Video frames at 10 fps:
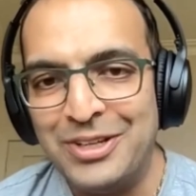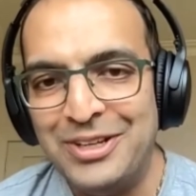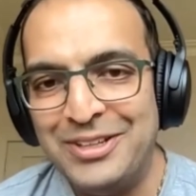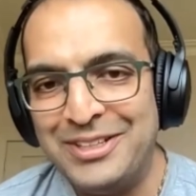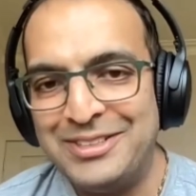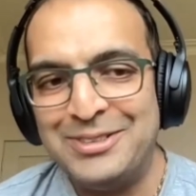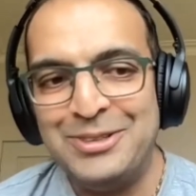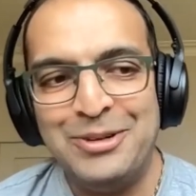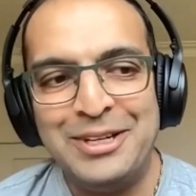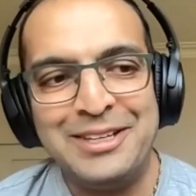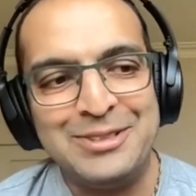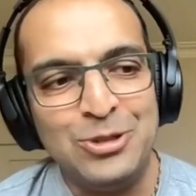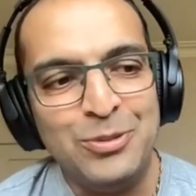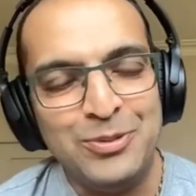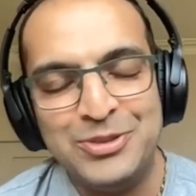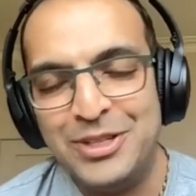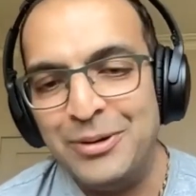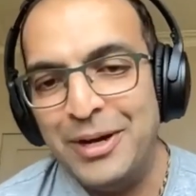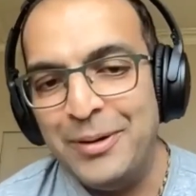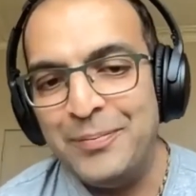You know, that's just what I think is normal."
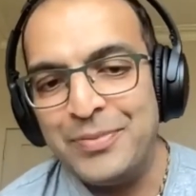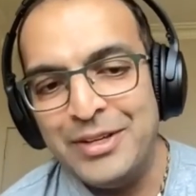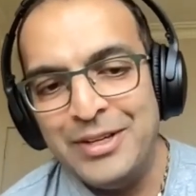So, um,